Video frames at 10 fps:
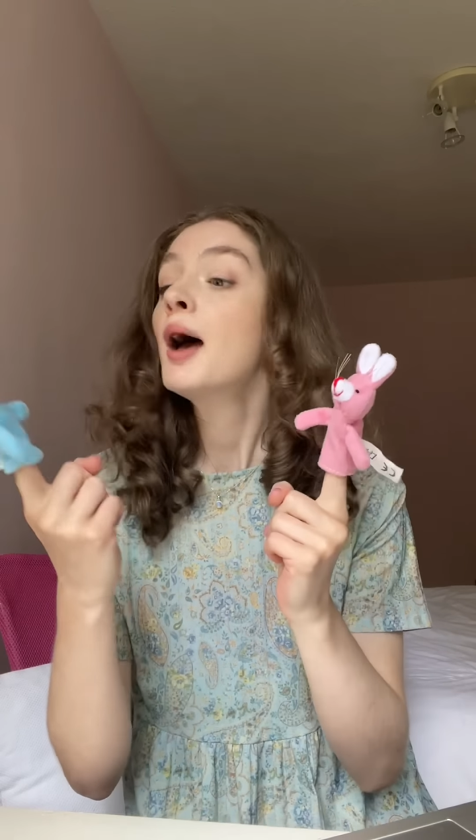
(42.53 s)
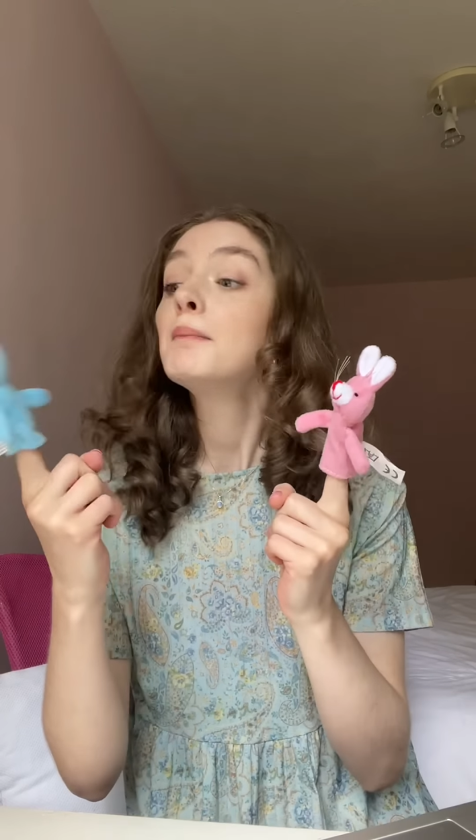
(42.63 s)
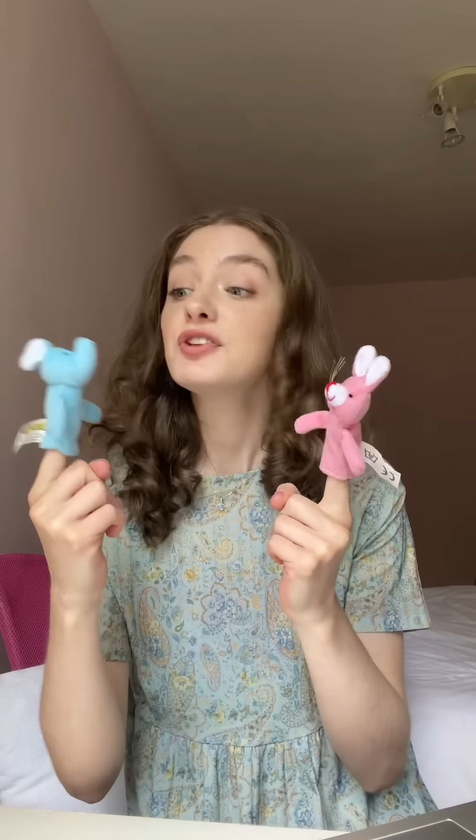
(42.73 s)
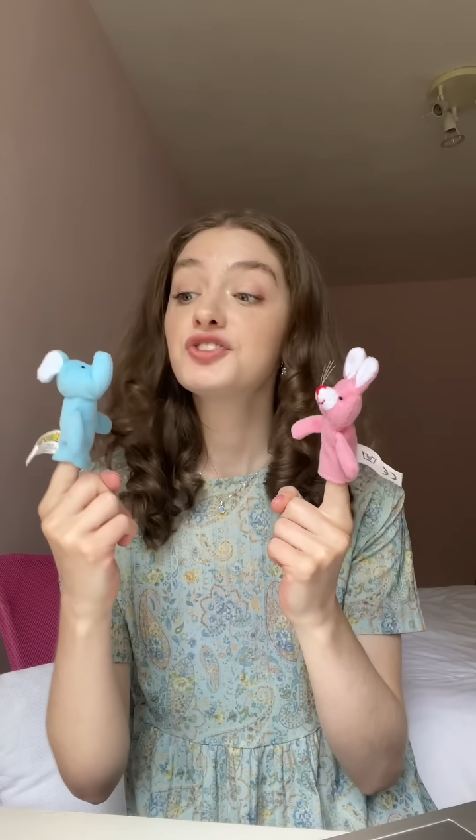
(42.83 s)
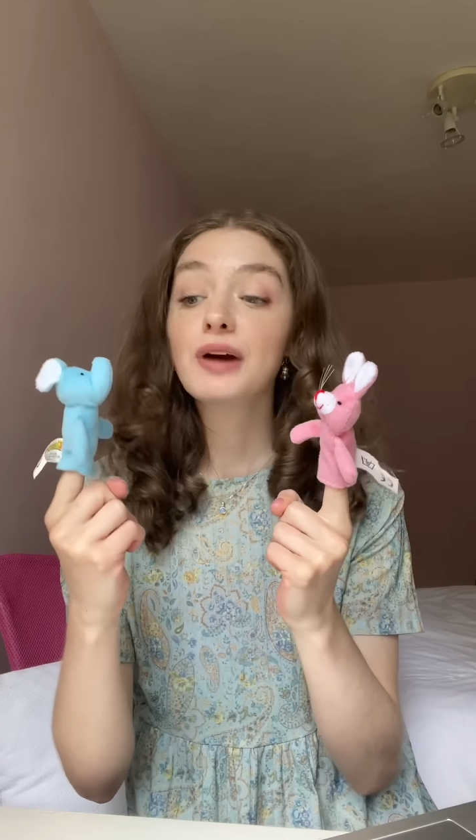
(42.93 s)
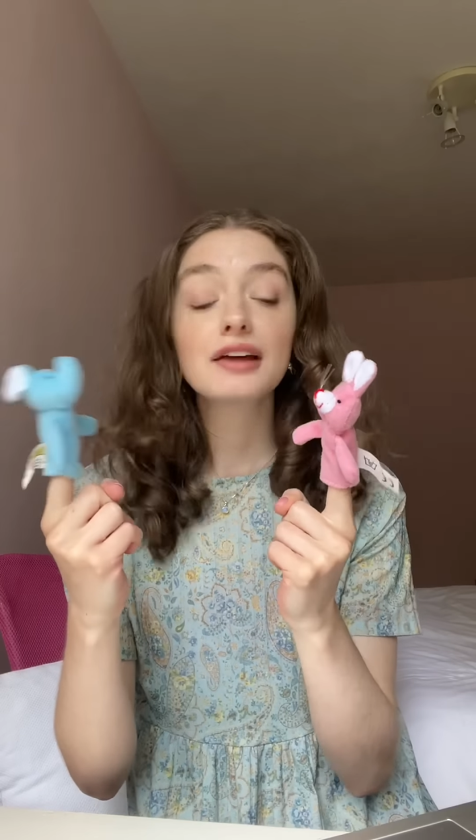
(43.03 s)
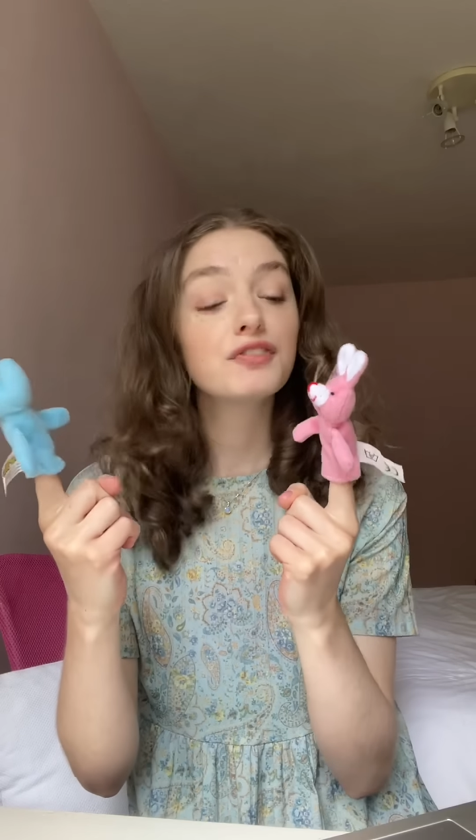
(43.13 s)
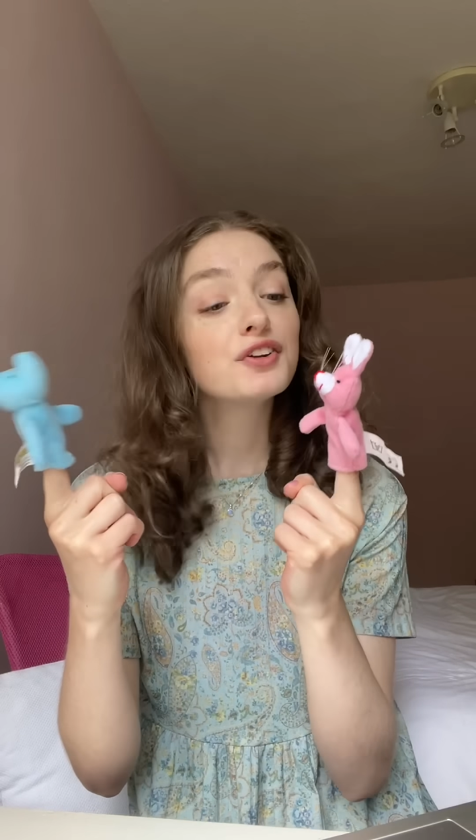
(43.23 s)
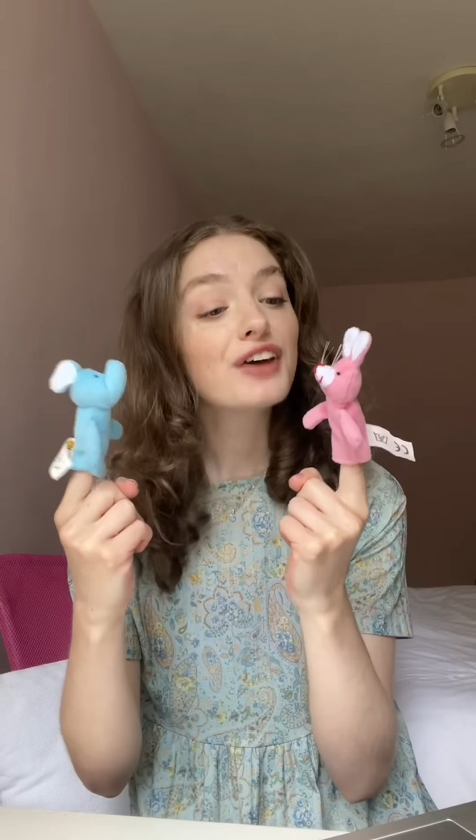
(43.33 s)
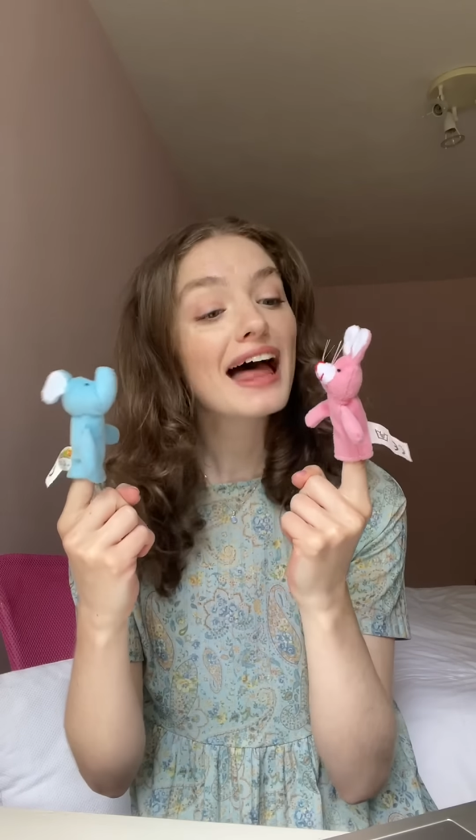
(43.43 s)
Mr.
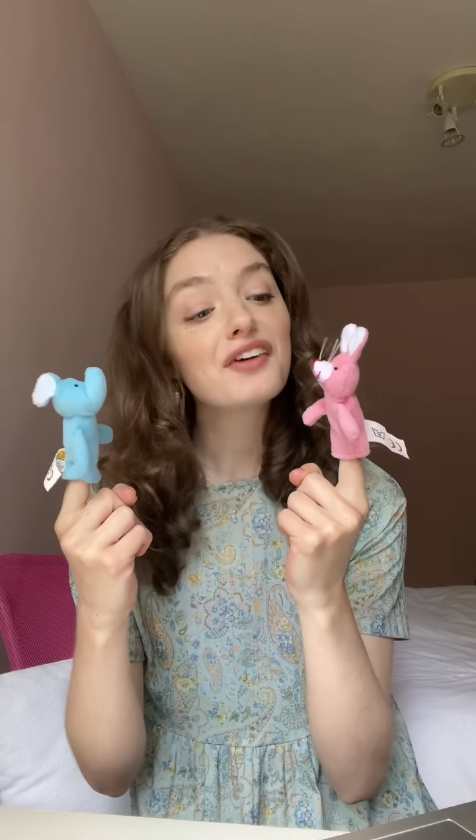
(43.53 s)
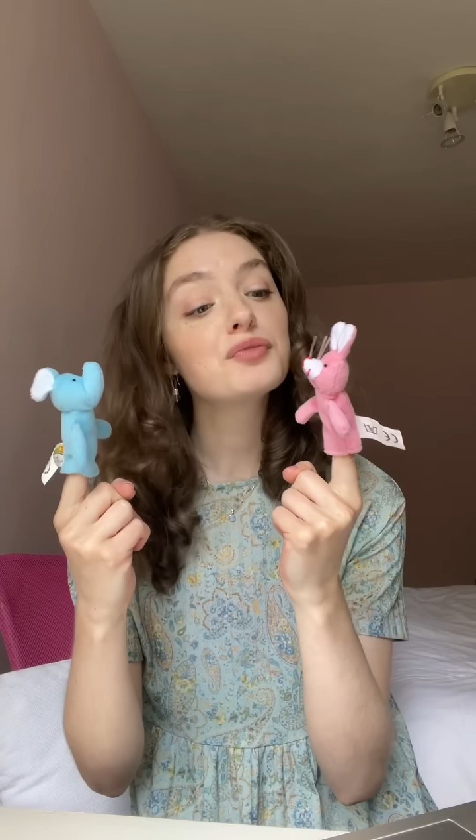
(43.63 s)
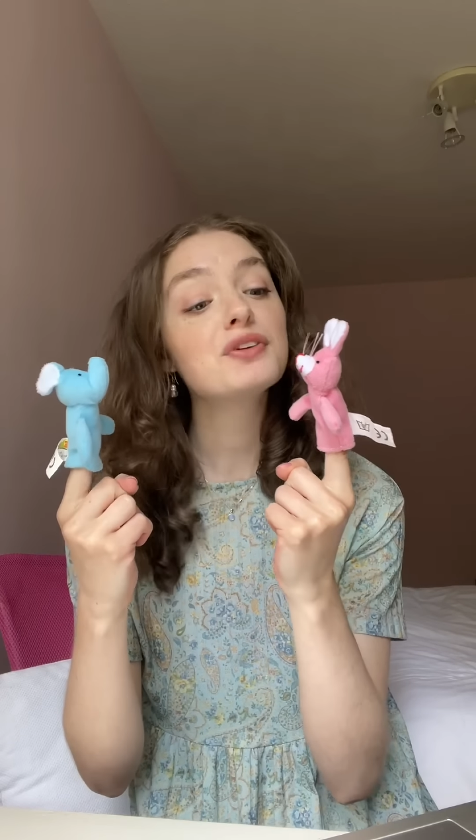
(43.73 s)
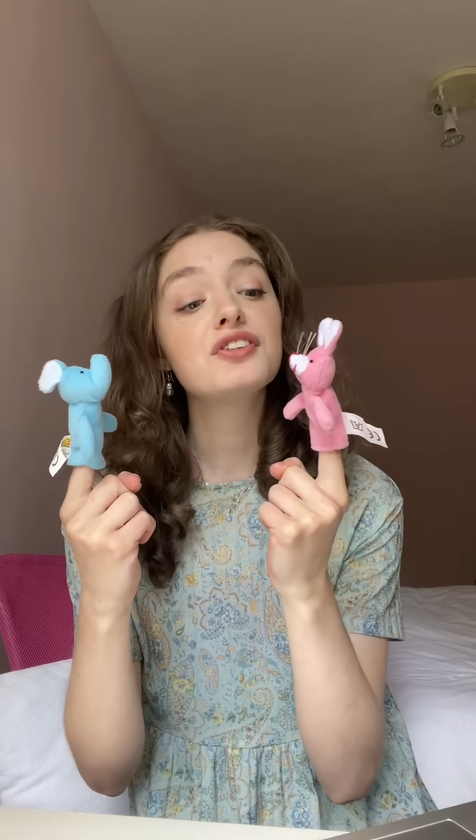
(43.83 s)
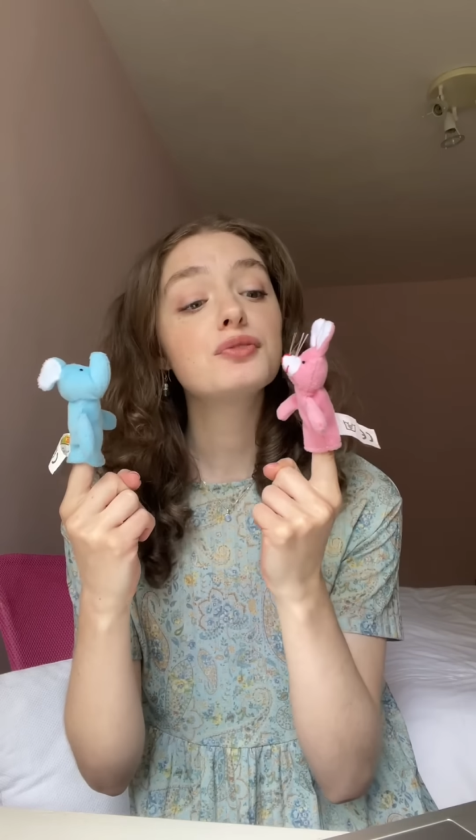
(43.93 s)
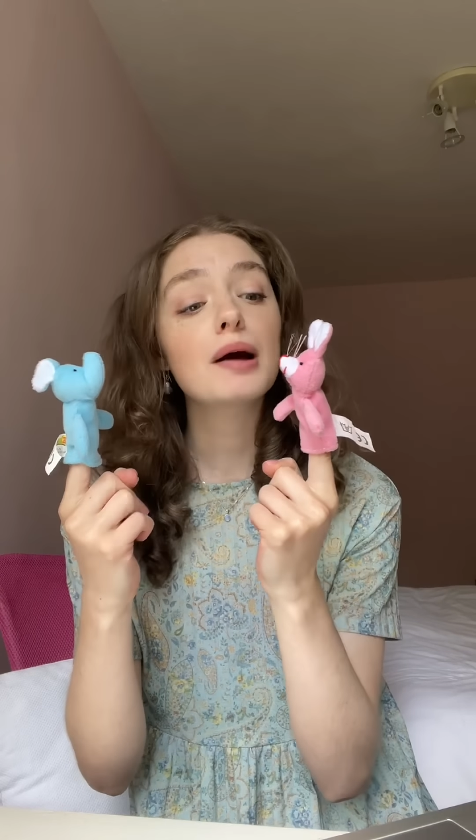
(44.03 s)
Elephant tells Mrs.